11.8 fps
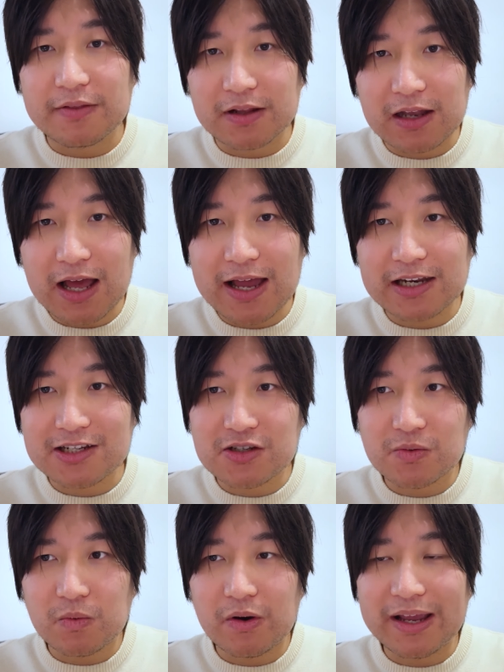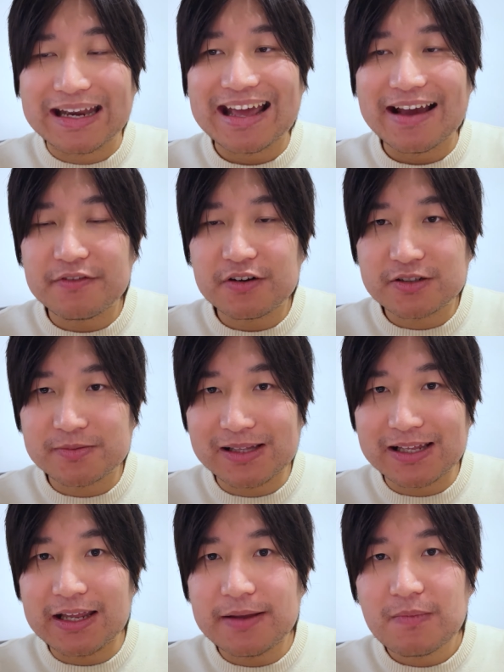down the line, you will
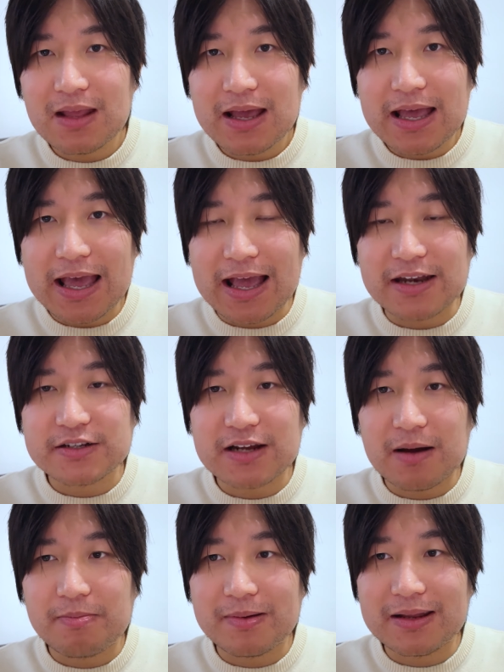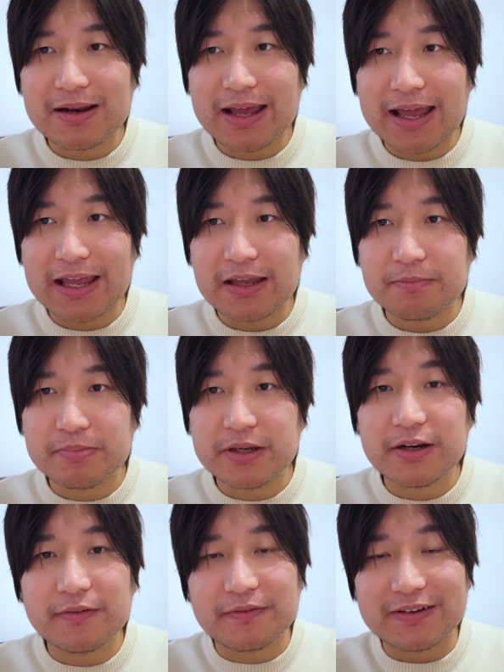inevitably end up in a
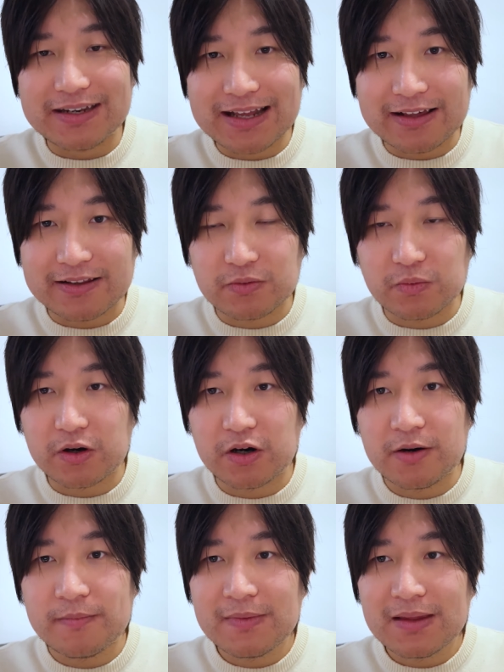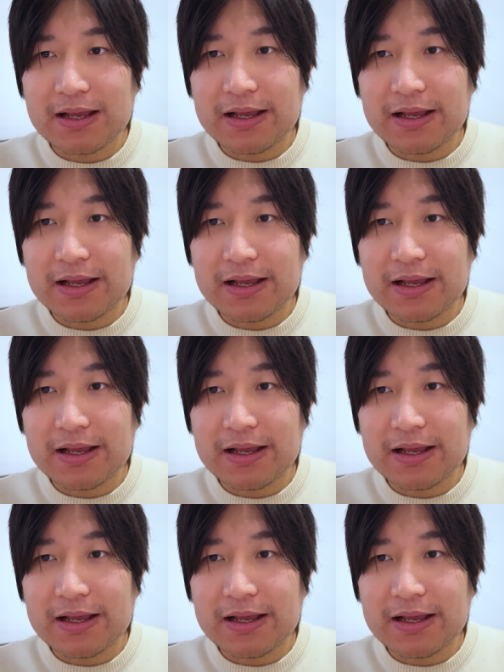pit of death, where